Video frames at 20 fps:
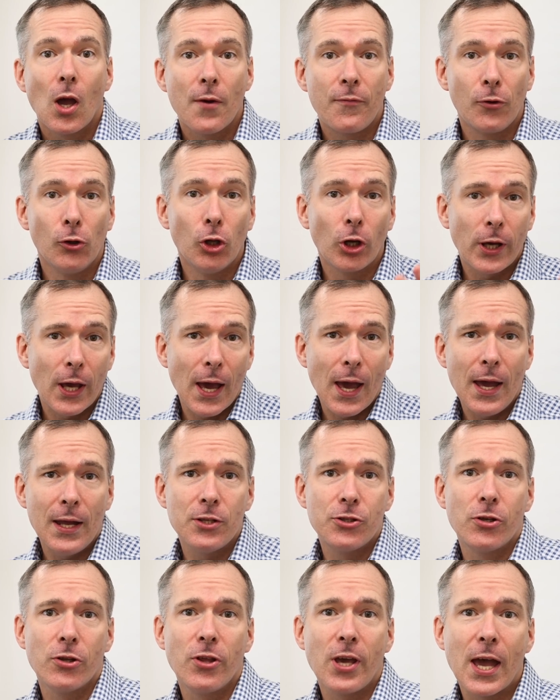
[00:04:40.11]
If we look
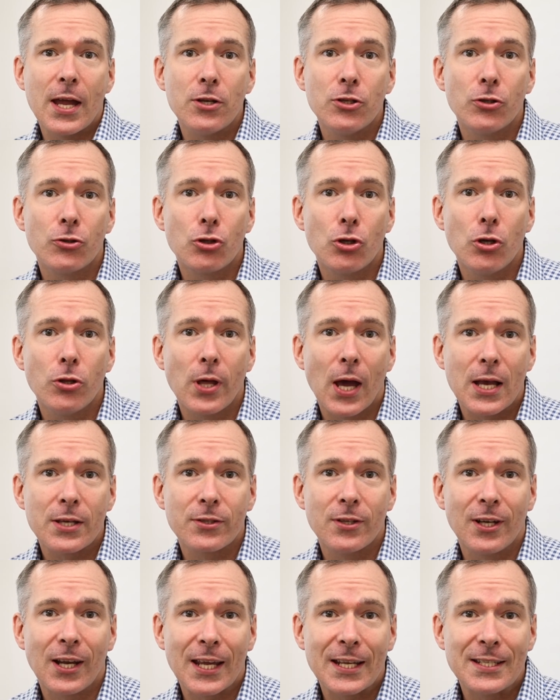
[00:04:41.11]
ahead to the end of
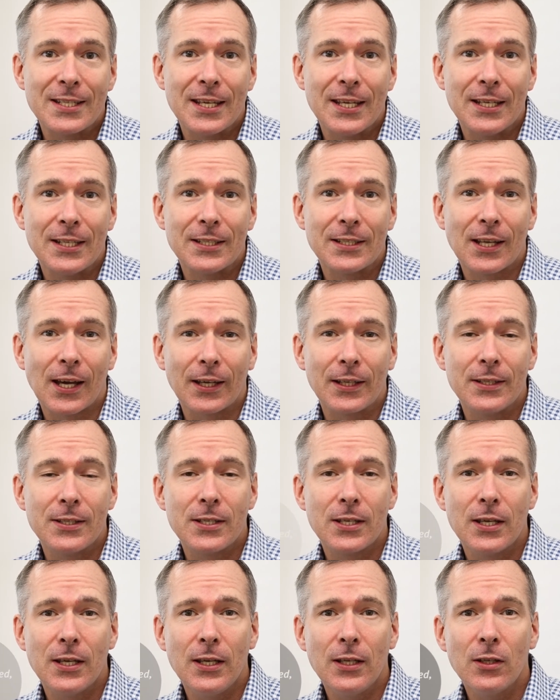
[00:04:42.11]

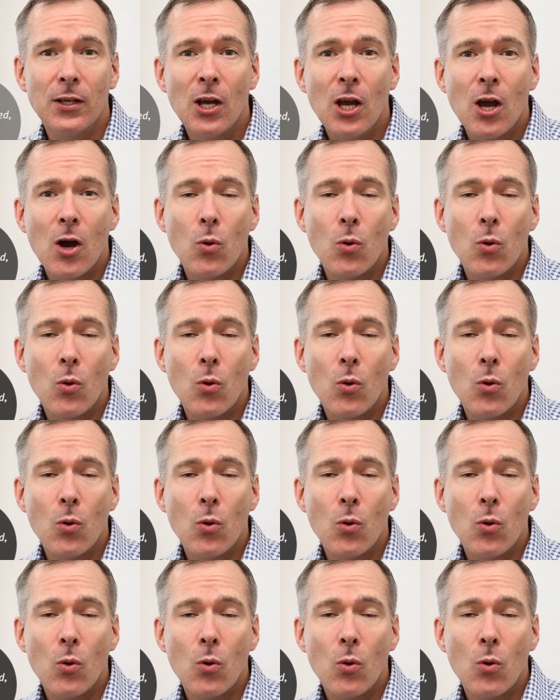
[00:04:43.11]
2018-19,